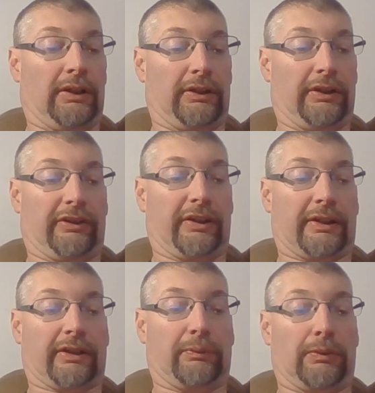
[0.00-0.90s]

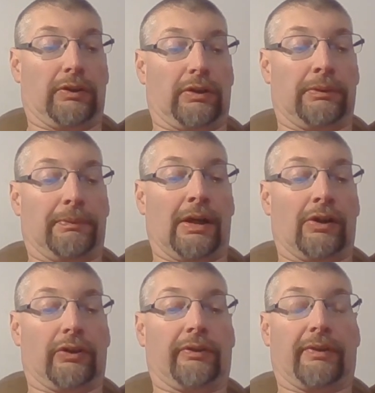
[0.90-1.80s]
detectable
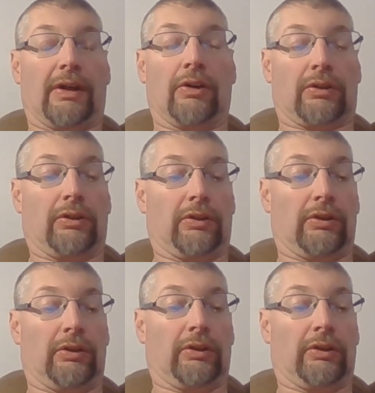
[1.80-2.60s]
amount of alcohol